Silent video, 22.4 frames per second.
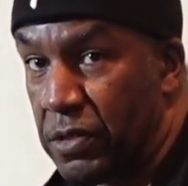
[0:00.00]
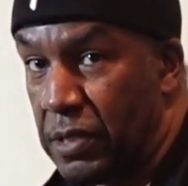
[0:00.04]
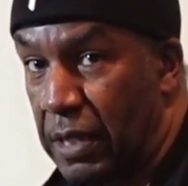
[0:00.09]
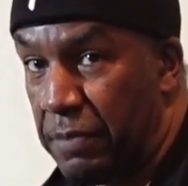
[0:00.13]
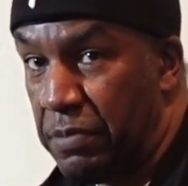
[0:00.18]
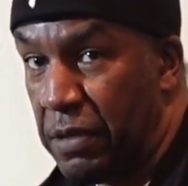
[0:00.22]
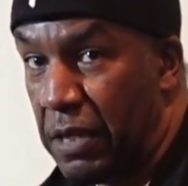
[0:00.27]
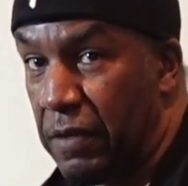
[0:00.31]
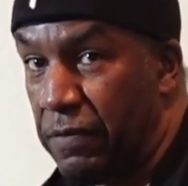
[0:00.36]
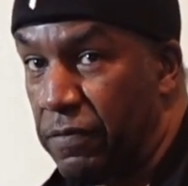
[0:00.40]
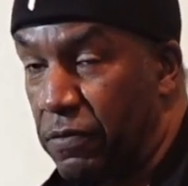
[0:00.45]
So I
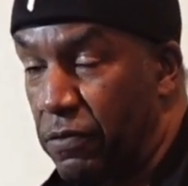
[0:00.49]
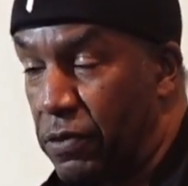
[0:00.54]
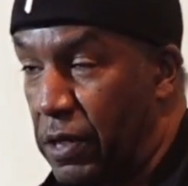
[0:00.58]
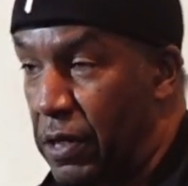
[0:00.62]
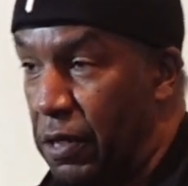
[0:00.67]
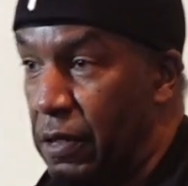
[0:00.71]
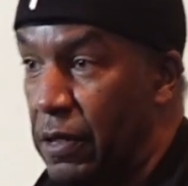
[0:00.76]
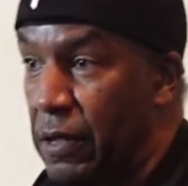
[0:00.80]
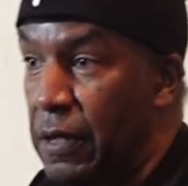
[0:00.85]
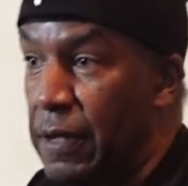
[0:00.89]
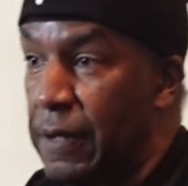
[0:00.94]
pay for that.
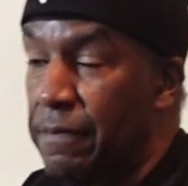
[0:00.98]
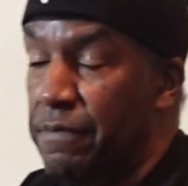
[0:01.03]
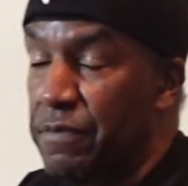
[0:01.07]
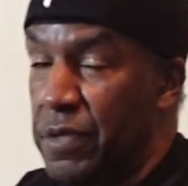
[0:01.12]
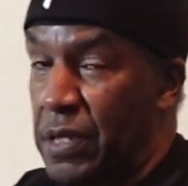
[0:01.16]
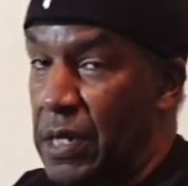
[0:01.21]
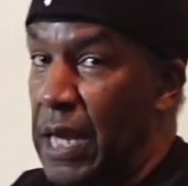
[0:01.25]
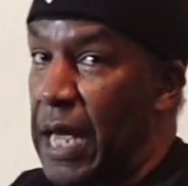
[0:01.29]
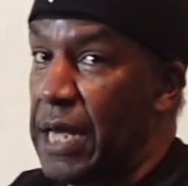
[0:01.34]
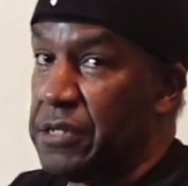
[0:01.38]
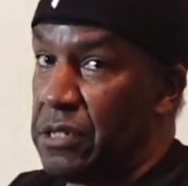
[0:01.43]

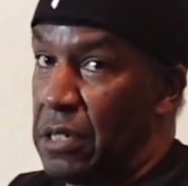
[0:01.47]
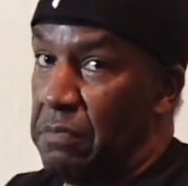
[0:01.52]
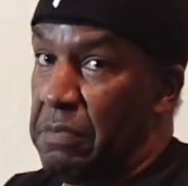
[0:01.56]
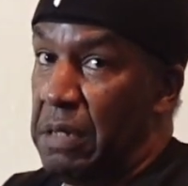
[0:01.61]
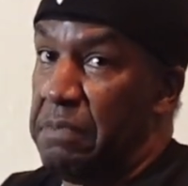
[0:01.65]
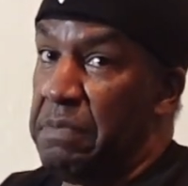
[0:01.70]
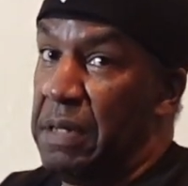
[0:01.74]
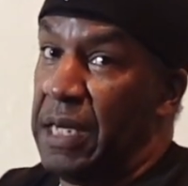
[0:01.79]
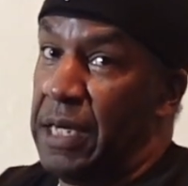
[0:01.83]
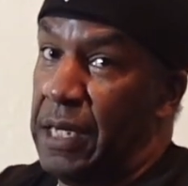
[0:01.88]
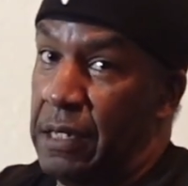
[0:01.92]
Then that's gonna be
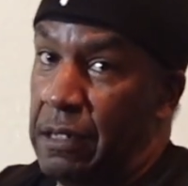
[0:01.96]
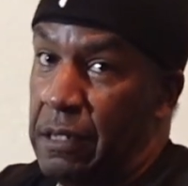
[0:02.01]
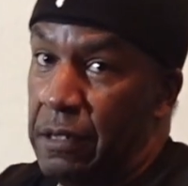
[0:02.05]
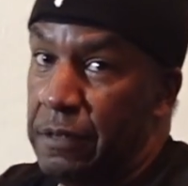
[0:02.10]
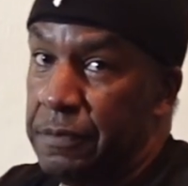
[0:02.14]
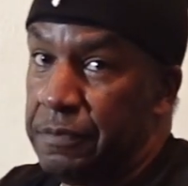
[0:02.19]
big.